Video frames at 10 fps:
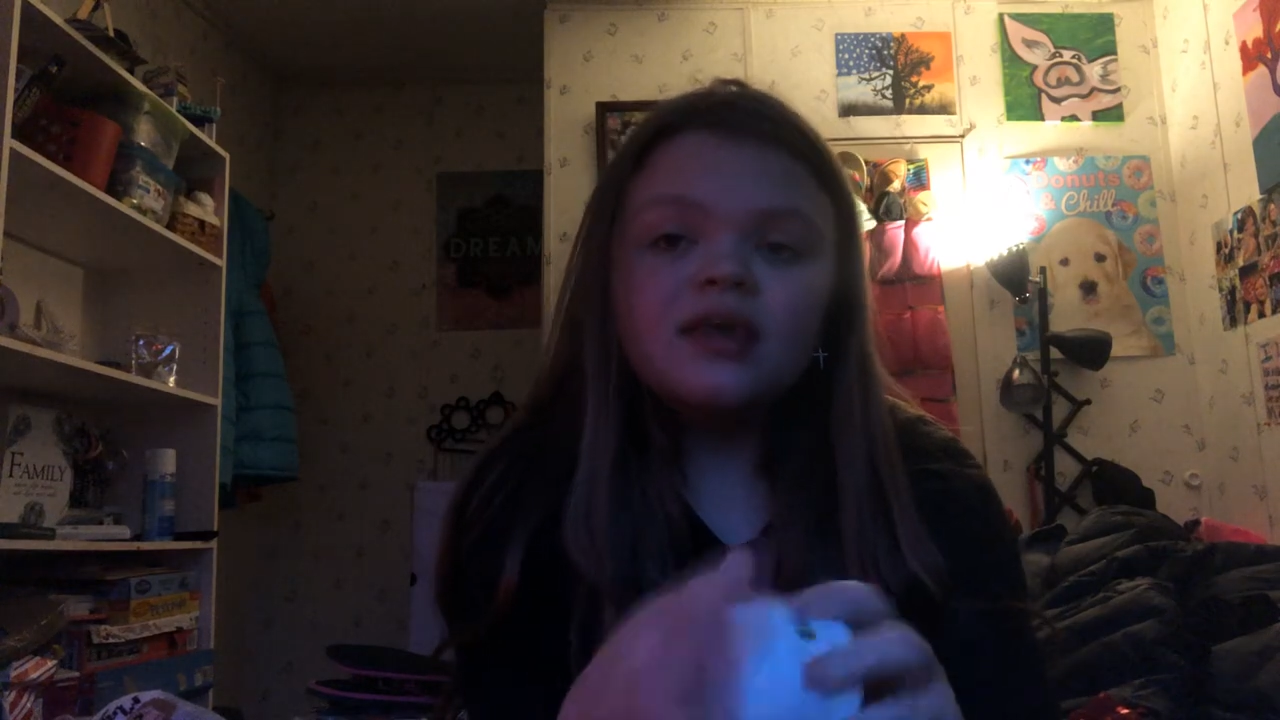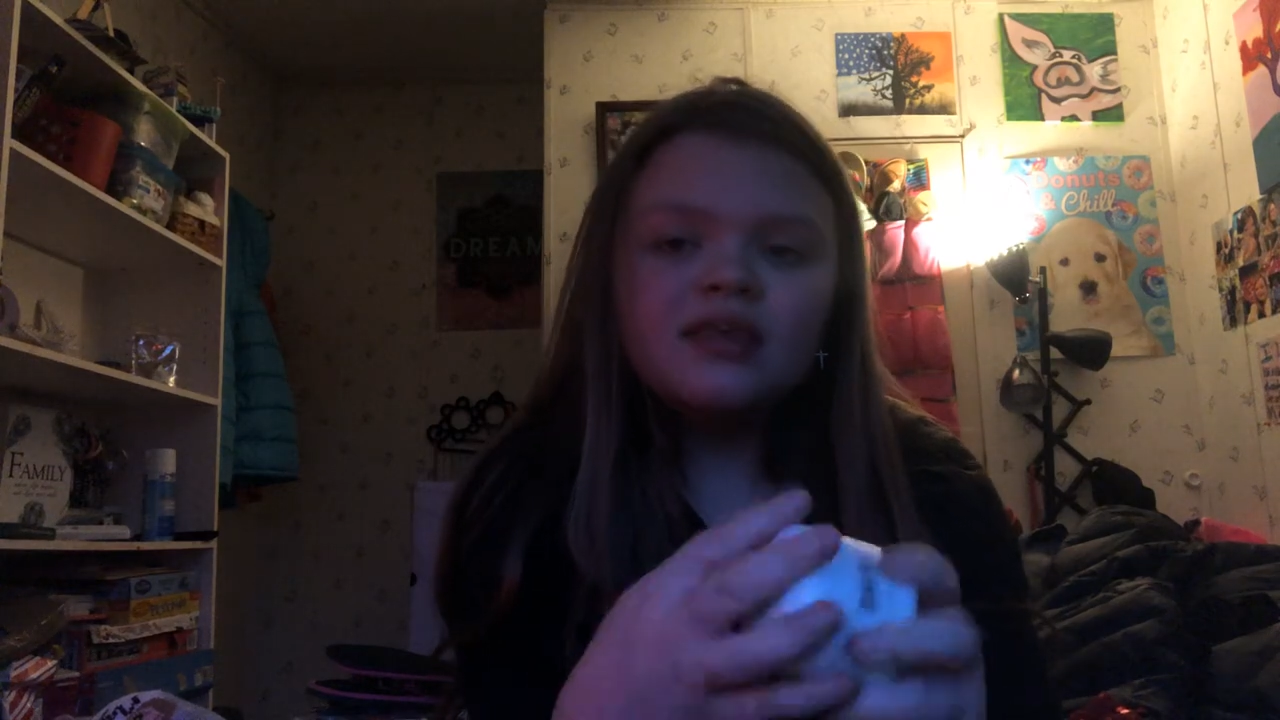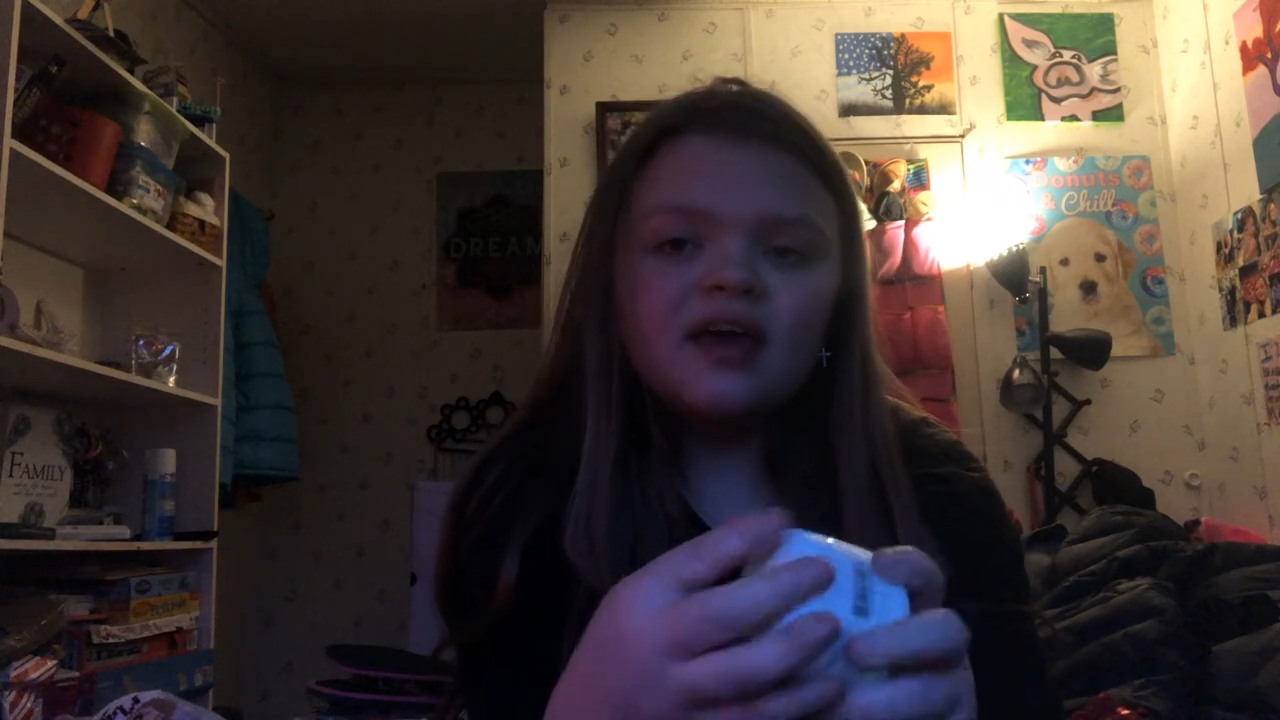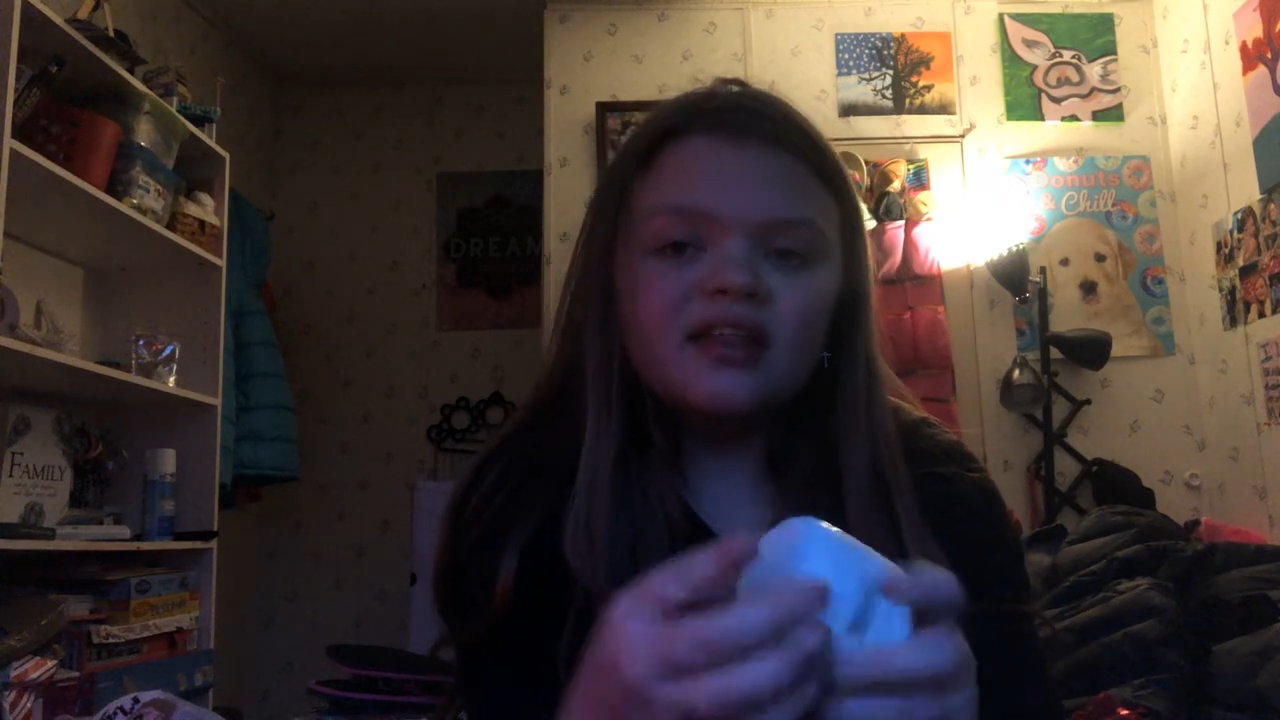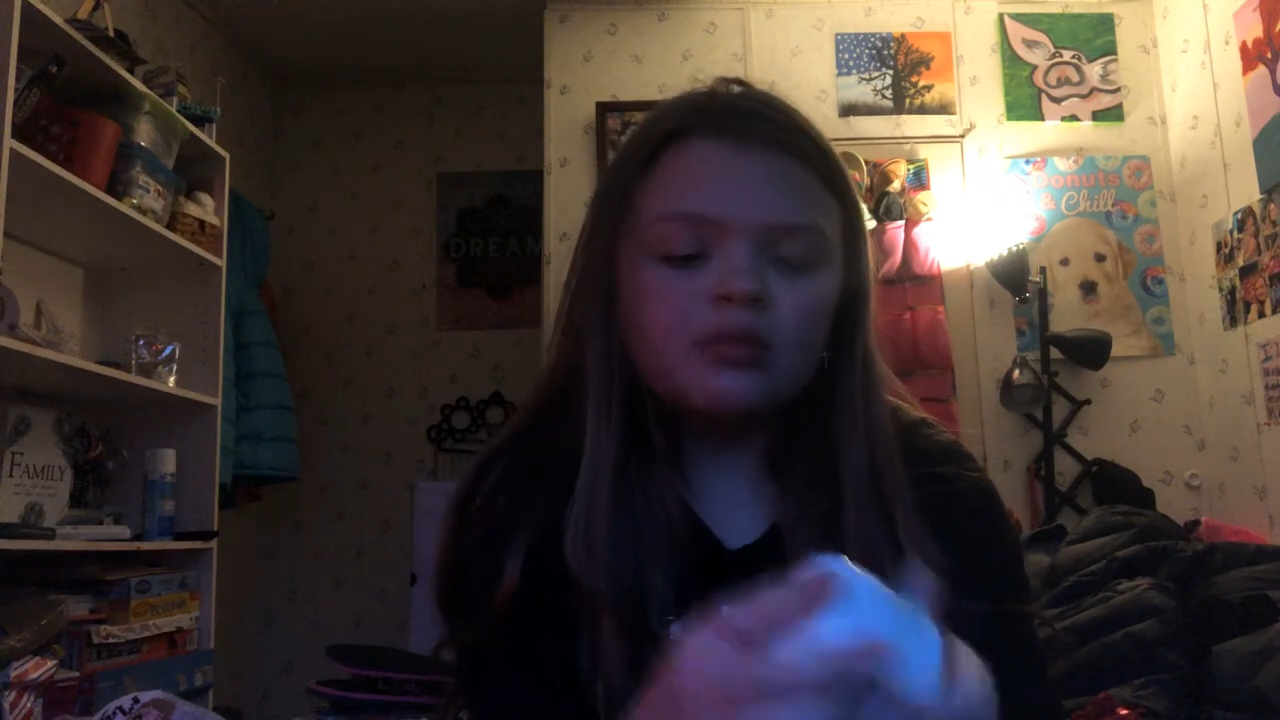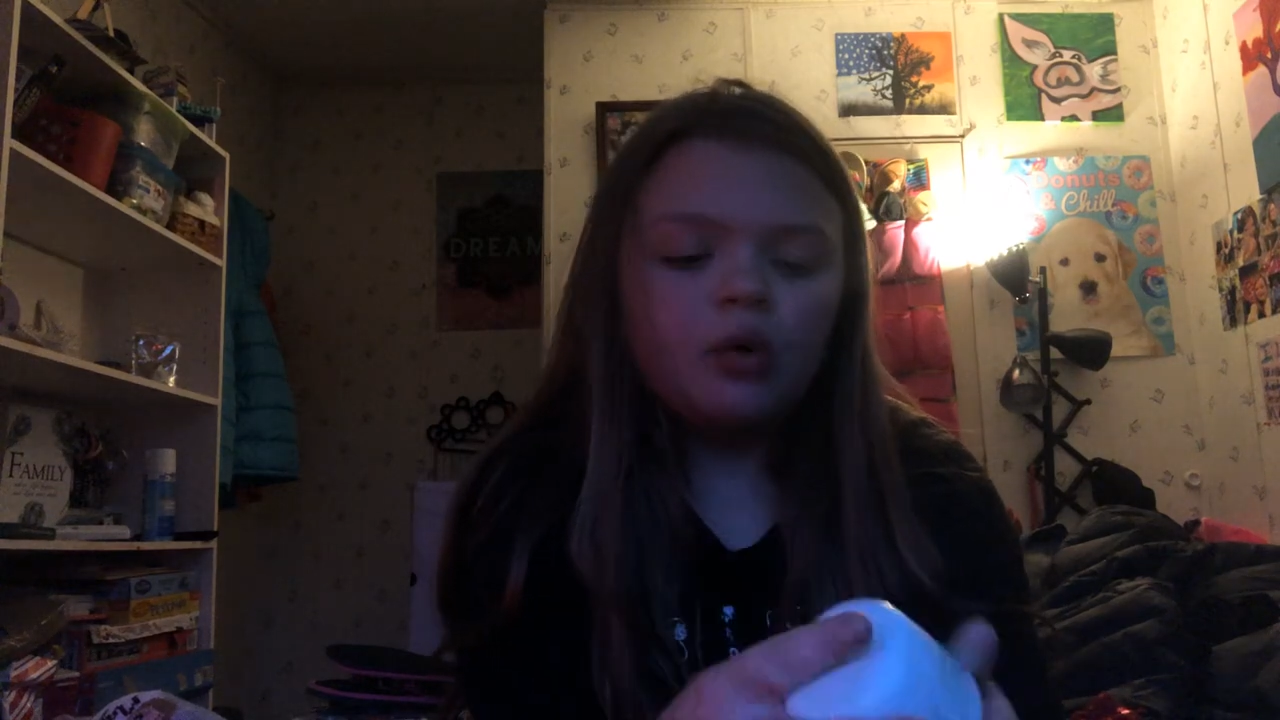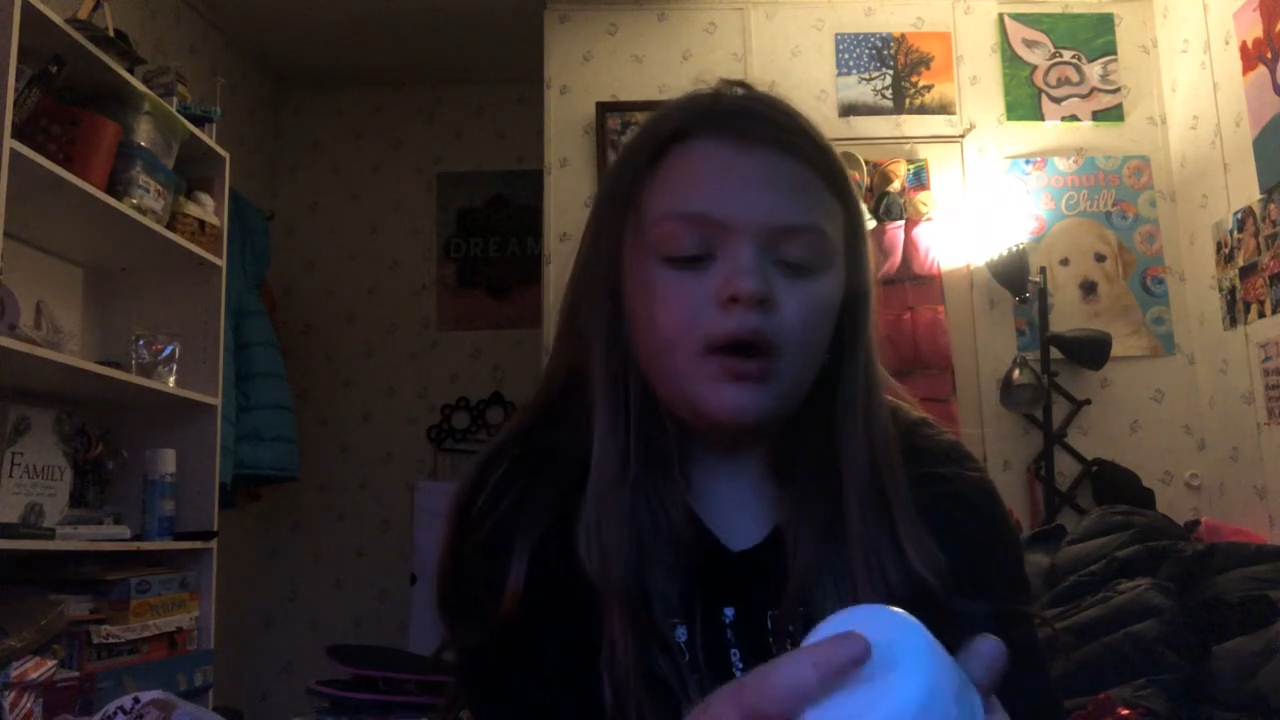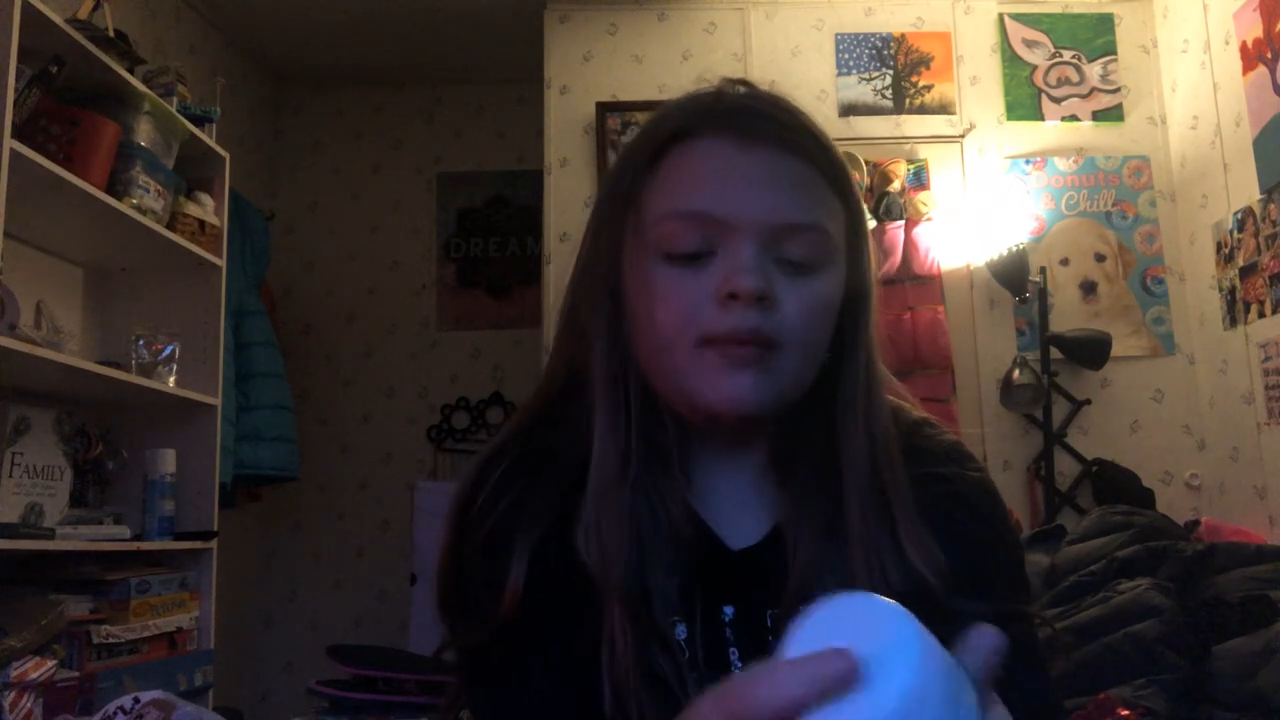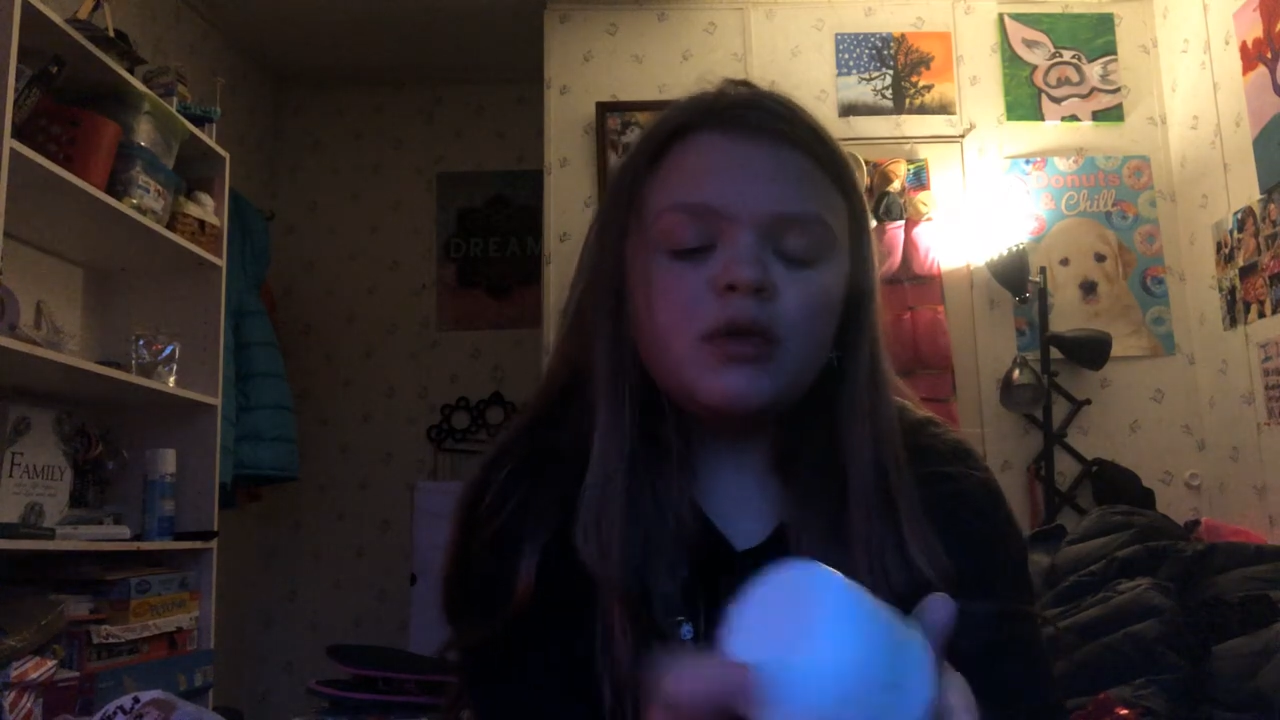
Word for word: guess what?